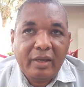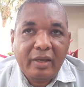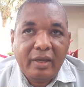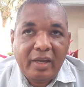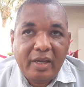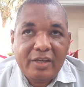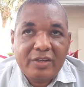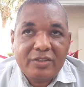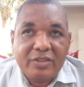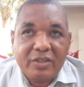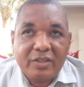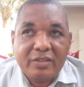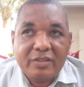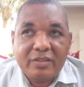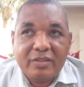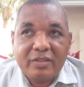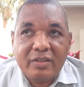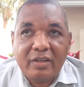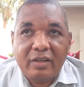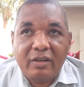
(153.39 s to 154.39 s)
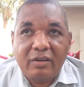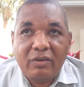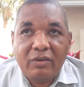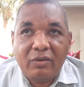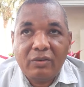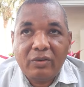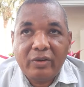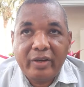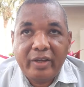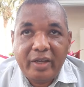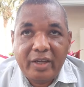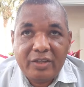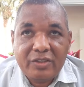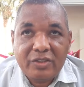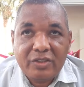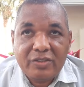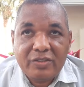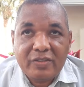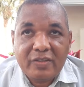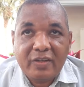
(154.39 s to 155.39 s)
agent or
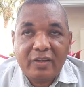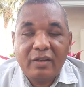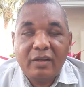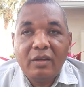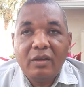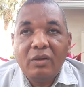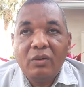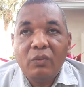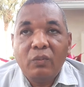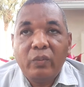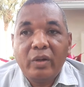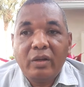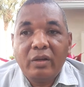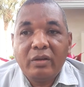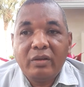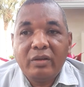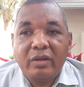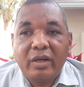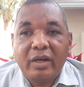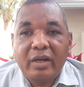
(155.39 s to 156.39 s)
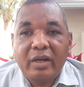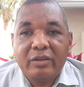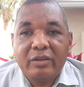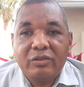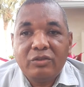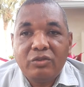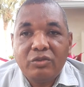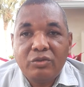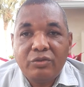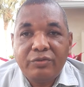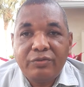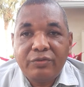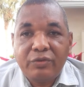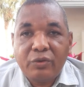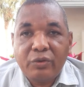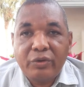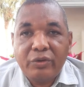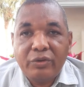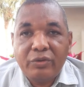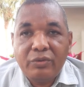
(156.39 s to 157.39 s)
agency will do
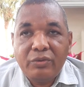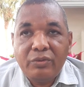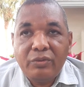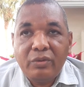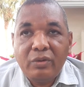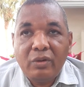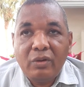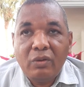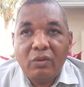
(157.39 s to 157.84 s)
for you,